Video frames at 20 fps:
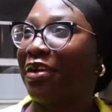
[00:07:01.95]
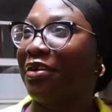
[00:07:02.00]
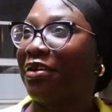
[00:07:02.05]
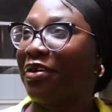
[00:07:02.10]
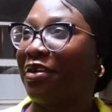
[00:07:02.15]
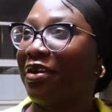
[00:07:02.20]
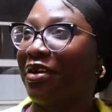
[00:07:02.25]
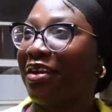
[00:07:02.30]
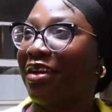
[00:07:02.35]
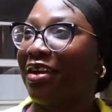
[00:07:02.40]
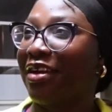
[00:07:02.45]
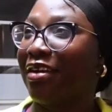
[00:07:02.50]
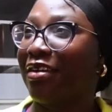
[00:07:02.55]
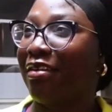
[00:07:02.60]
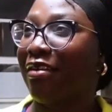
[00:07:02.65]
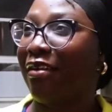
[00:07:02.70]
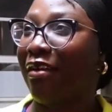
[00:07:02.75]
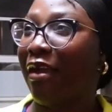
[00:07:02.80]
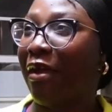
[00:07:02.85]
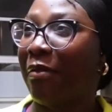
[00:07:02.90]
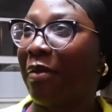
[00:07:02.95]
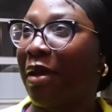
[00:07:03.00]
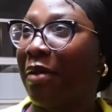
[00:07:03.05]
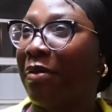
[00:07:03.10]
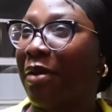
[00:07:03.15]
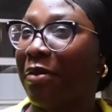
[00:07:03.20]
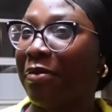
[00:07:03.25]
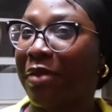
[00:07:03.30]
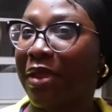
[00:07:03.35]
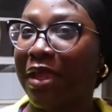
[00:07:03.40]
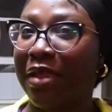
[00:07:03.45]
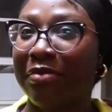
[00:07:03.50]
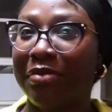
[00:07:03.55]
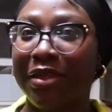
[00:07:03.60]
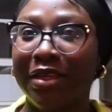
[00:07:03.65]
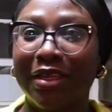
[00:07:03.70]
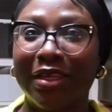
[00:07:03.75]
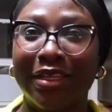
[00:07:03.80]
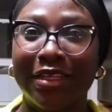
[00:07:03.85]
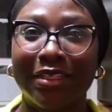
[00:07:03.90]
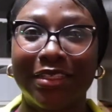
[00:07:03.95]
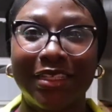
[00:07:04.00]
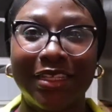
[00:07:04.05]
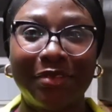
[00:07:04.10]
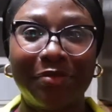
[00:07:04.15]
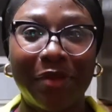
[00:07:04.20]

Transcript: a girl about my man because